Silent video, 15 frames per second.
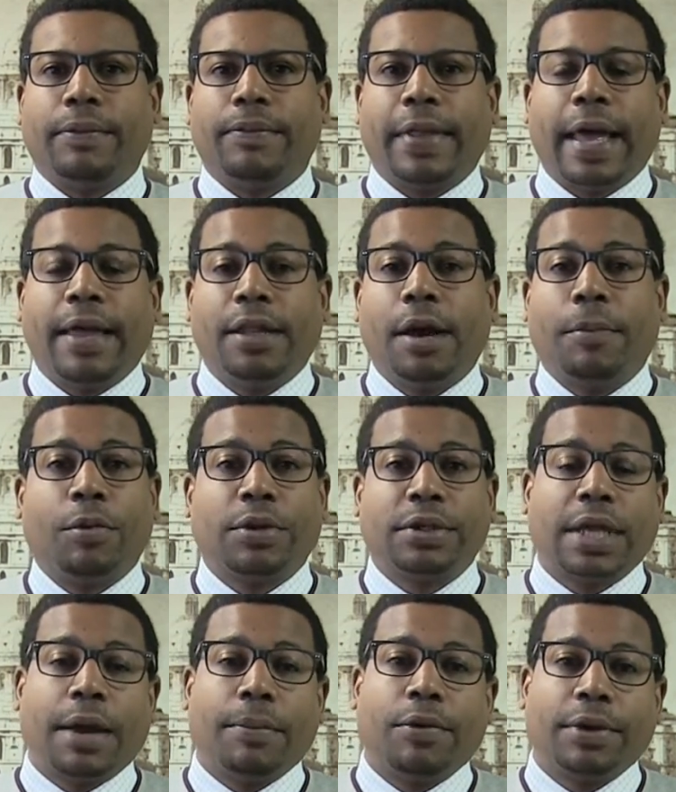That number was
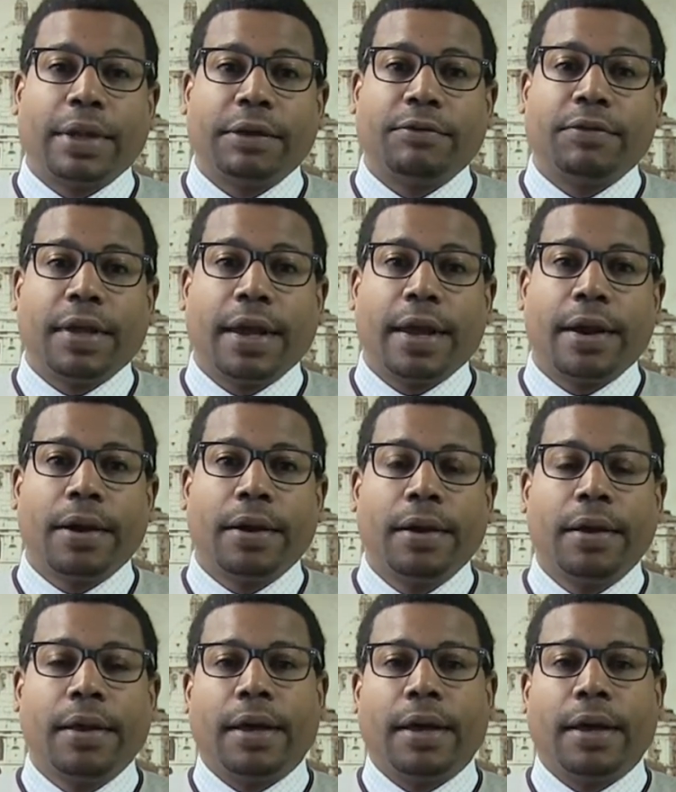not pulled out of the air.